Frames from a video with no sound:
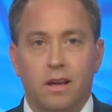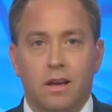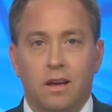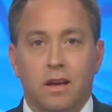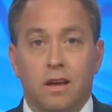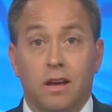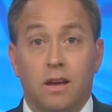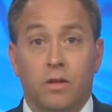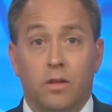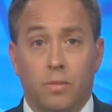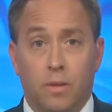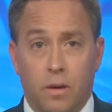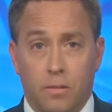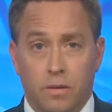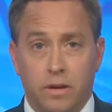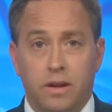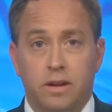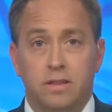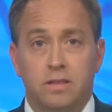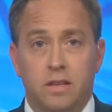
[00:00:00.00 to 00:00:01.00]
Now, the
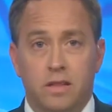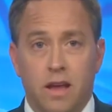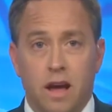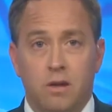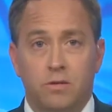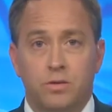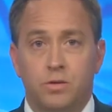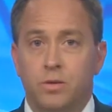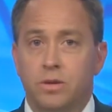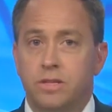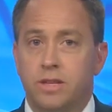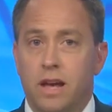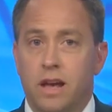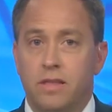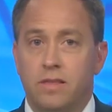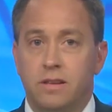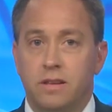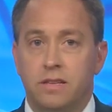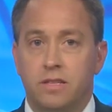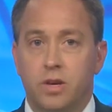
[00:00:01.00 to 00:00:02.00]
public is allowed to
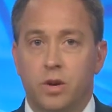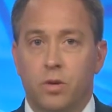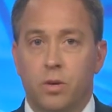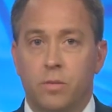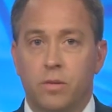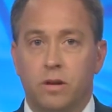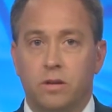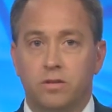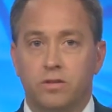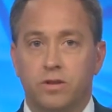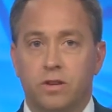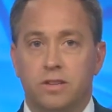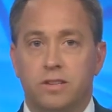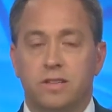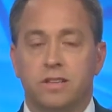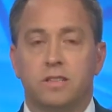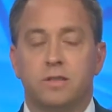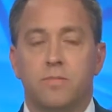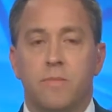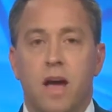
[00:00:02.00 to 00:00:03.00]
attend these Criminal
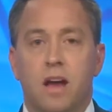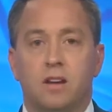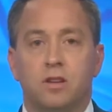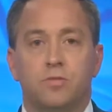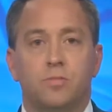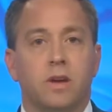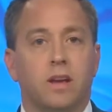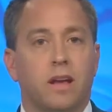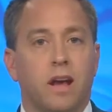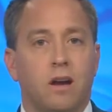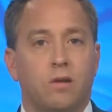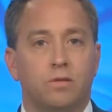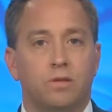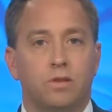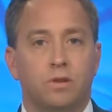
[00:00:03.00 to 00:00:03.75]
Justice Management Council